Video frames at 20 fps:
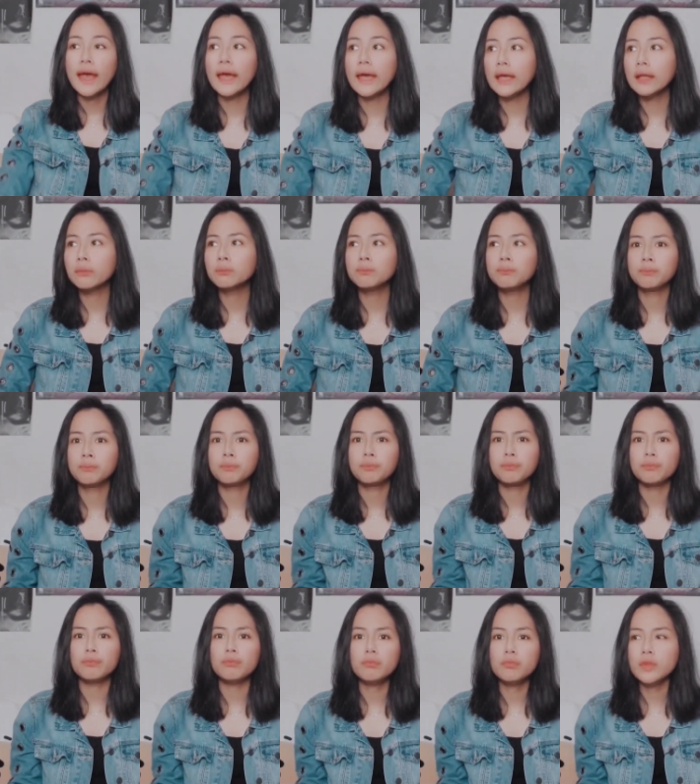And
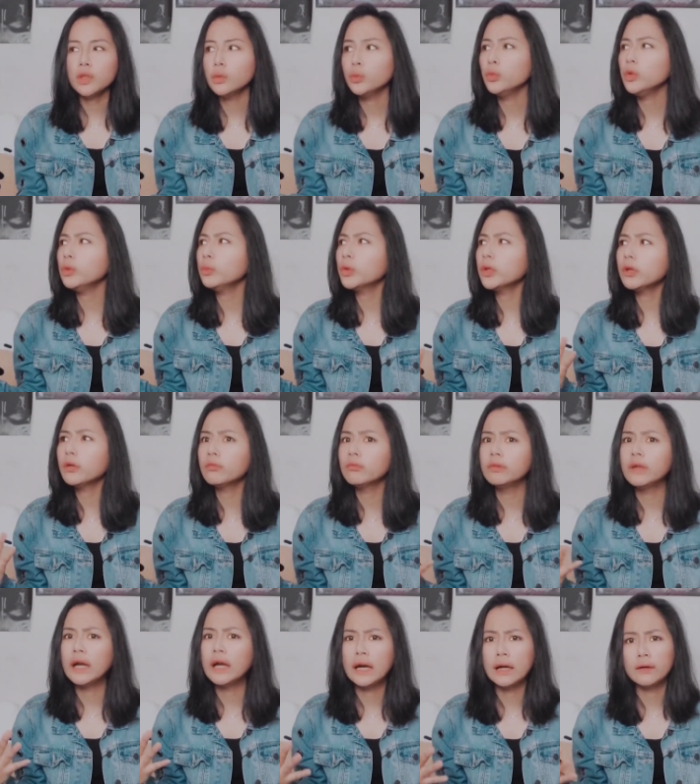we were
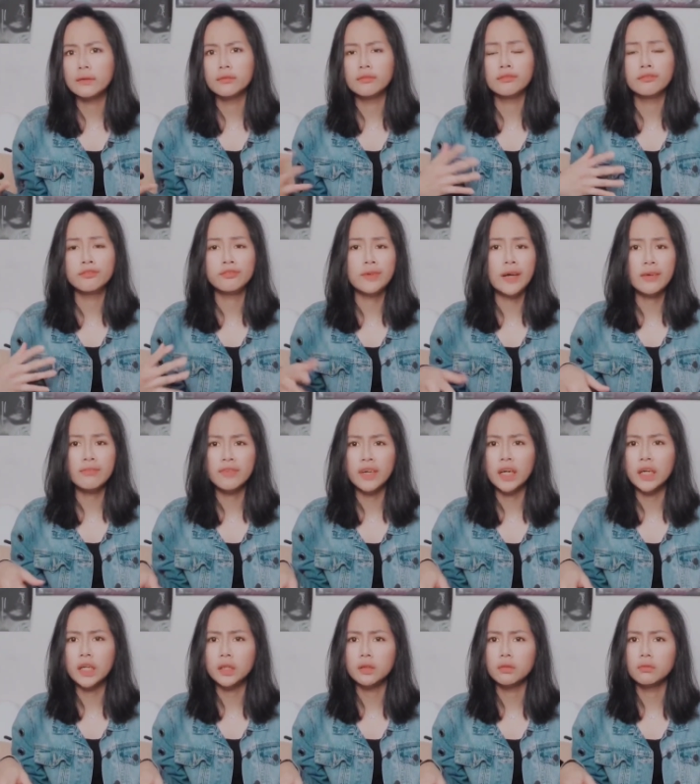around
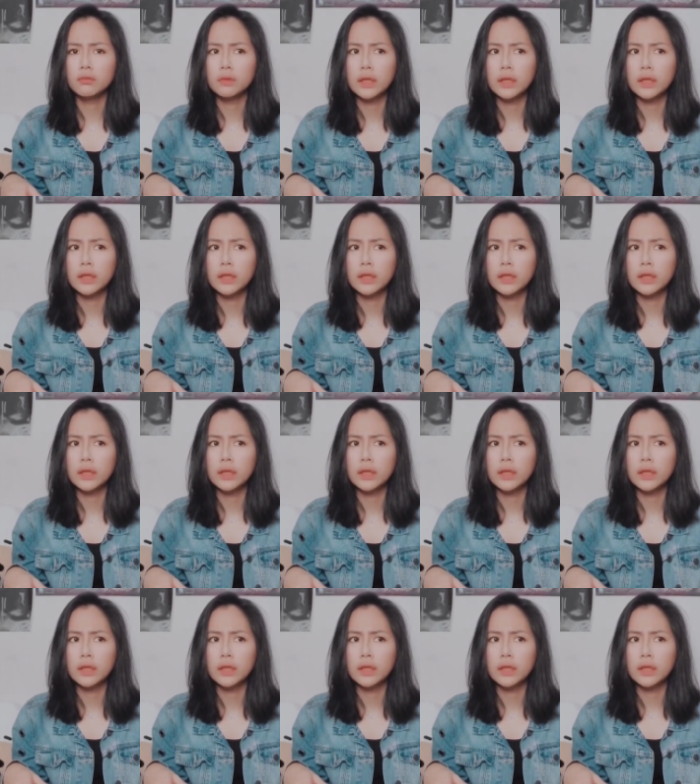500,